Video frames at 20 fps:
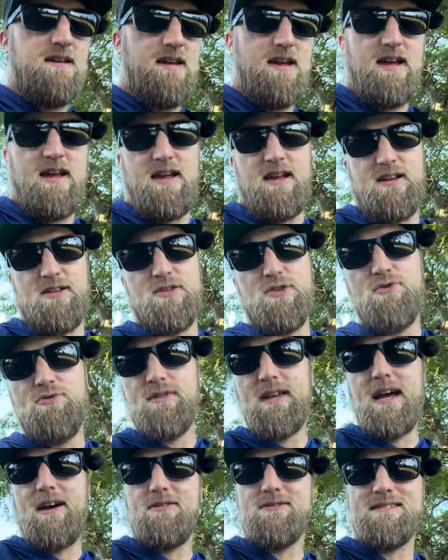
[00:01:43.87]
a
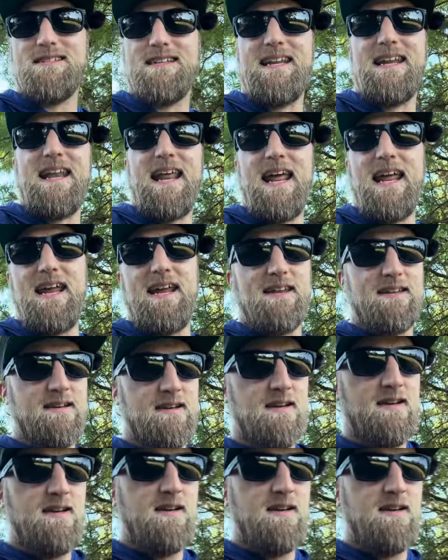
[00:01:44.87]
2008